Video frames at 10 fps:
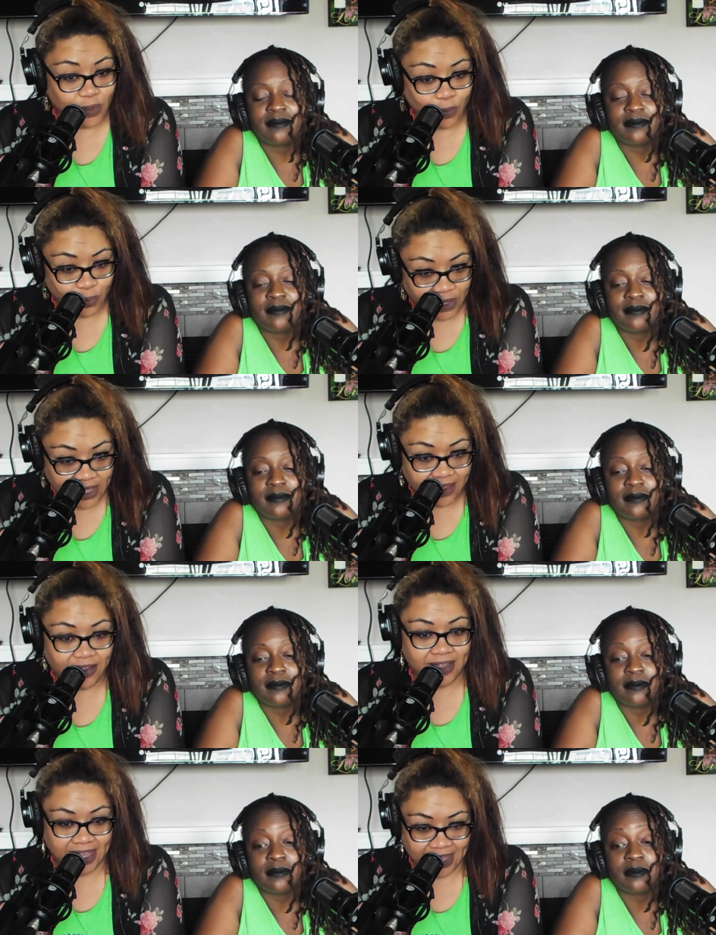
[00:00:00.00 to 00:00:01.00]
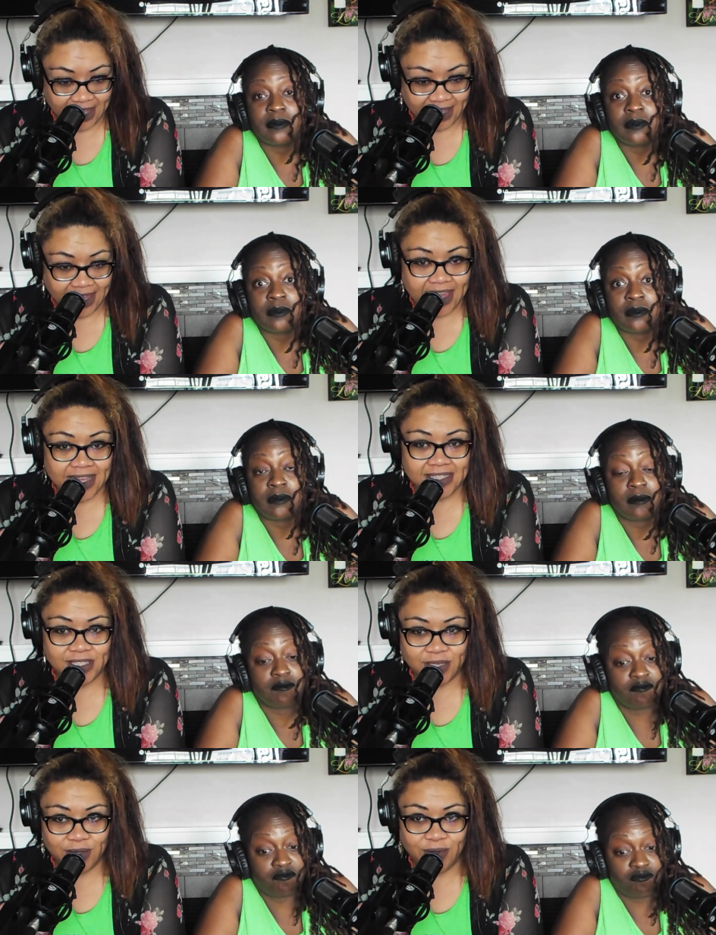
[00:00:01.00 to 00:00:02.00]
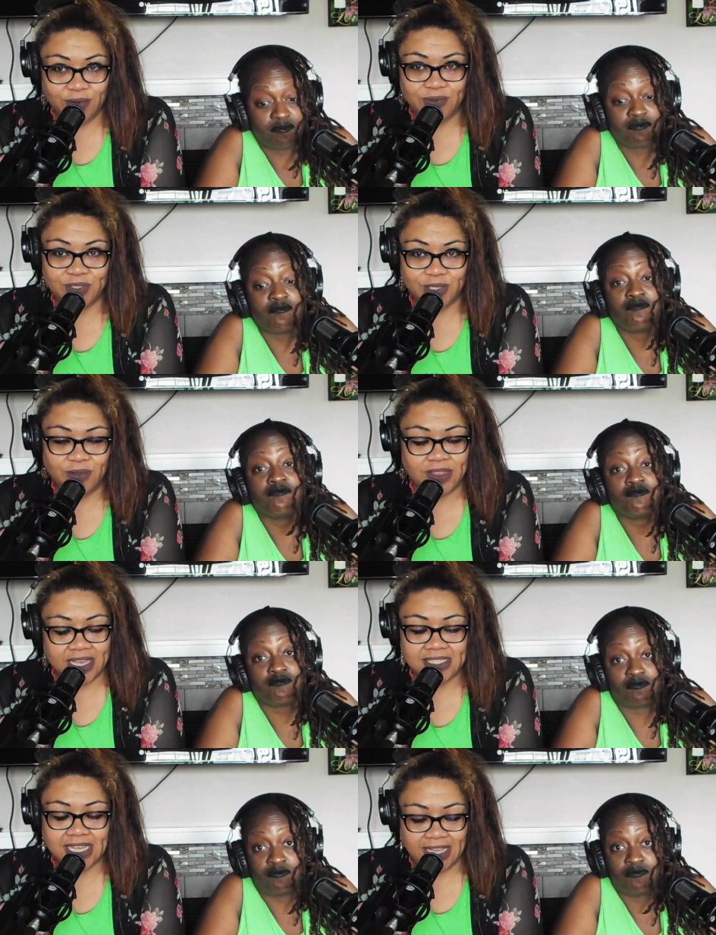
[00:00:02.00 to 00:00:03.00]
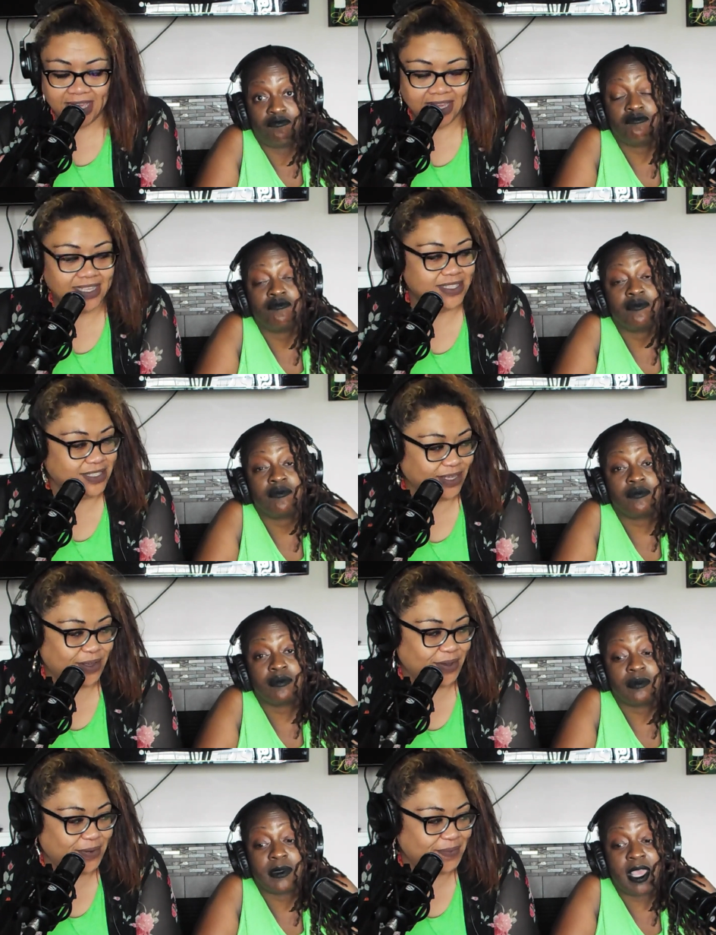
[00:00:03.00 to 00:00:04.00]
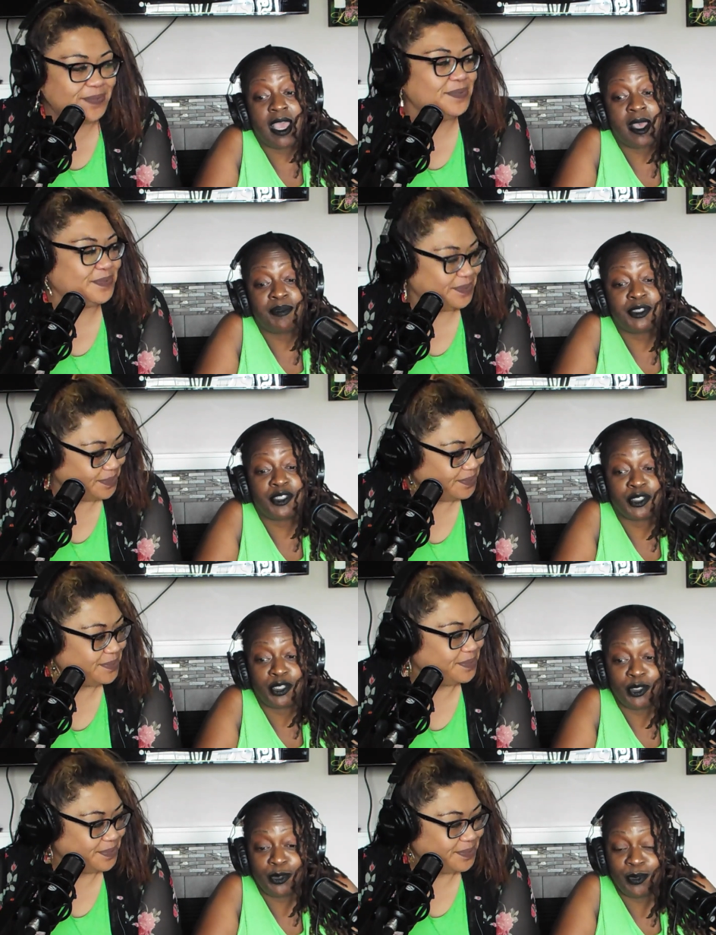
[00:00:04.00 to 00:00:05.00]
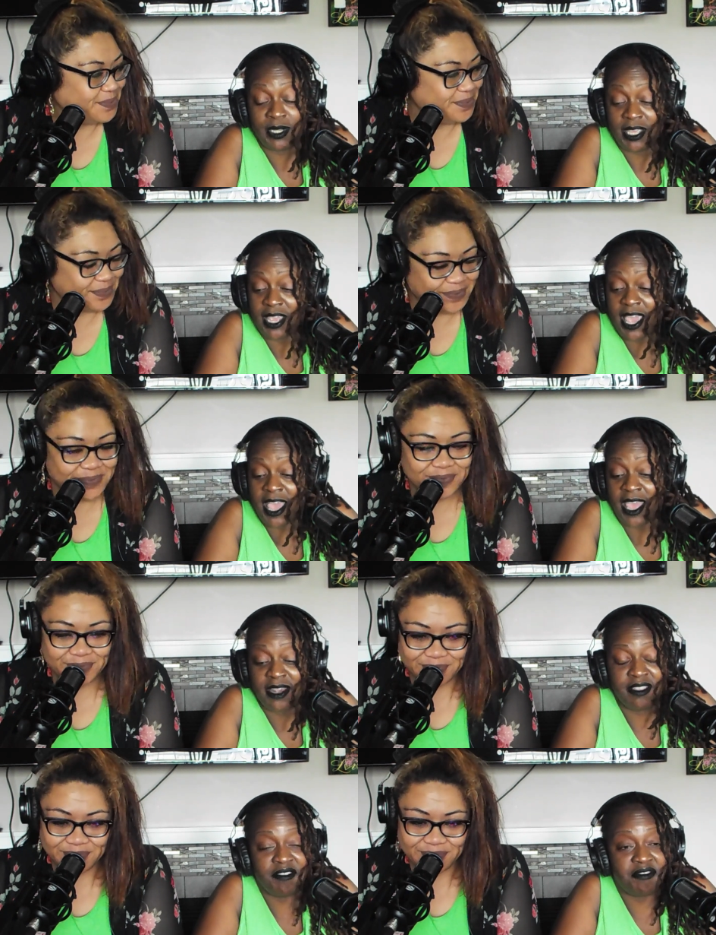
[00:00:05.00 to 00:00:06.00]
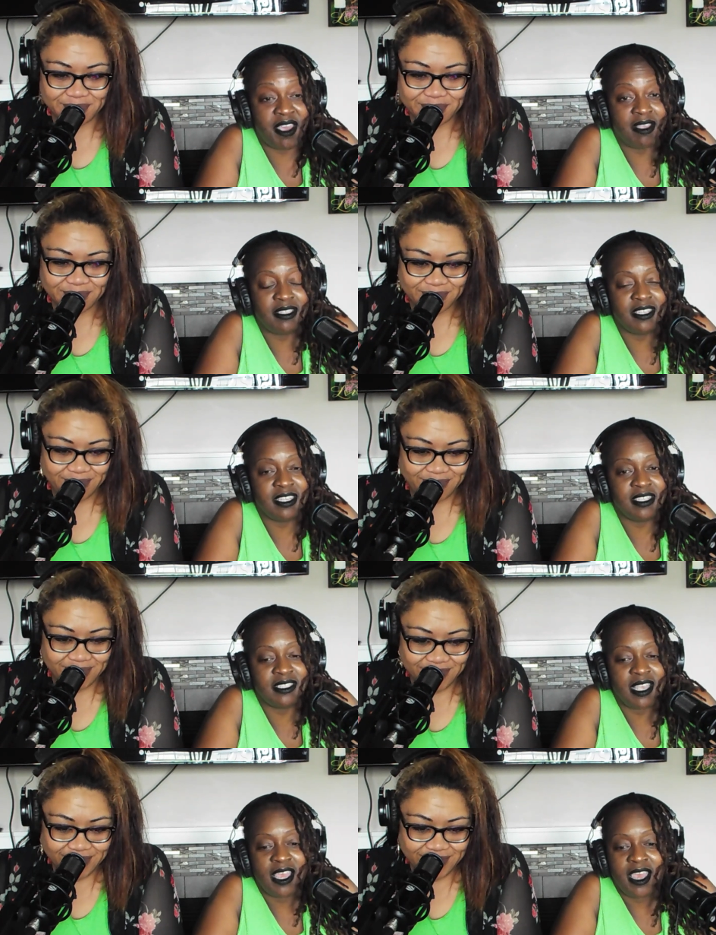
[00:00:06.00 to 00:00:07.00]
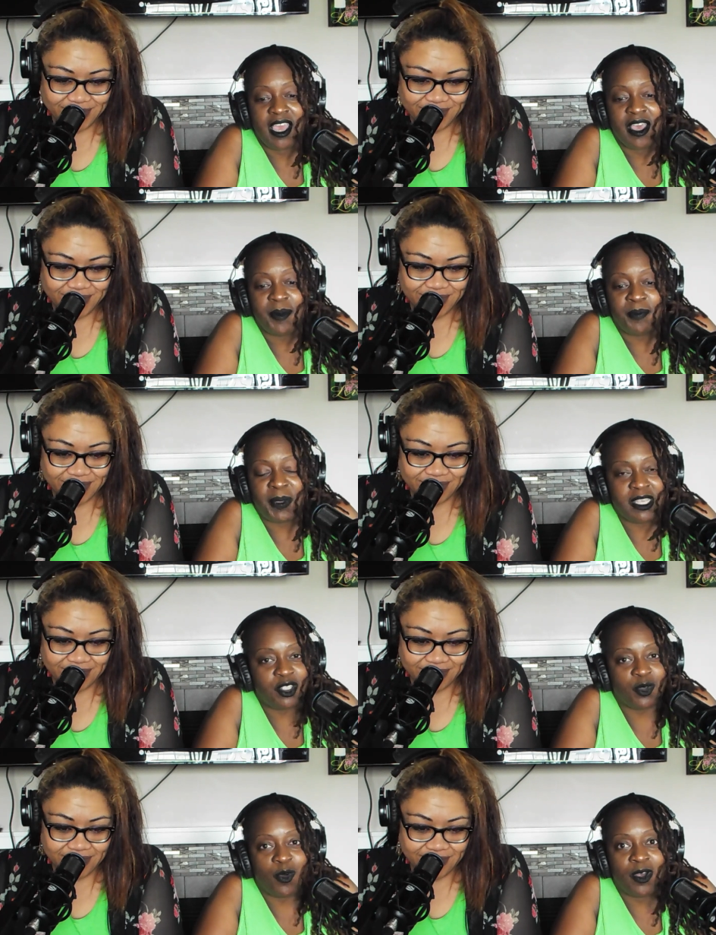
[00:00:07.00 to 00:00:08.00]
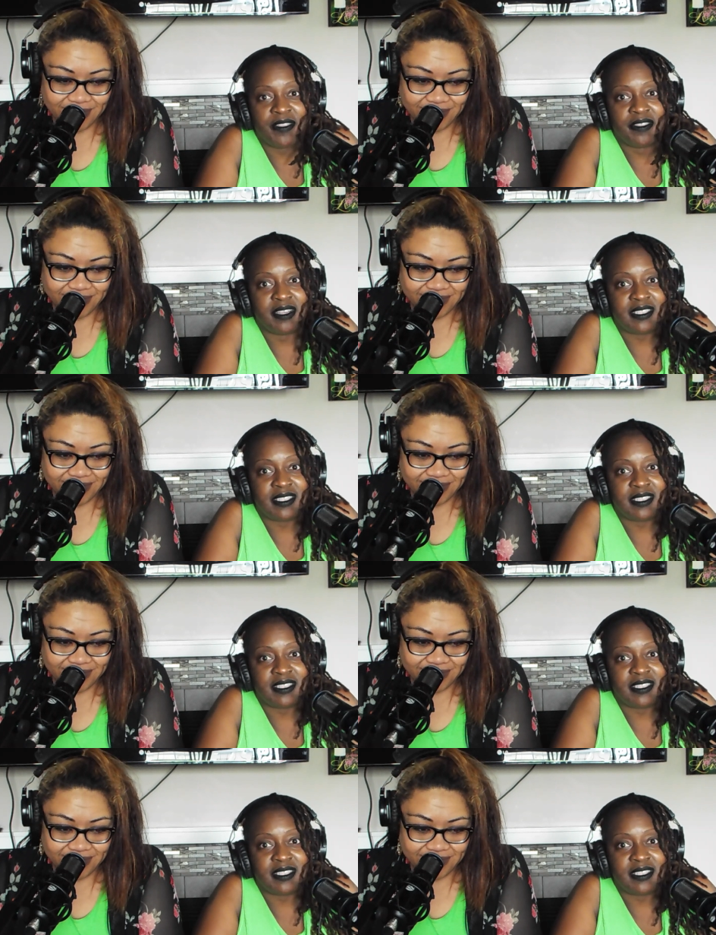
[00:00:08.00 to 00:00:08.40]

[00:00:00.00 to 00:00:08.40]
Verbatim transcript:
Speaker 1: a real king to do things
Speaker 2: that kings do. Absolutely. And the fact is, based on the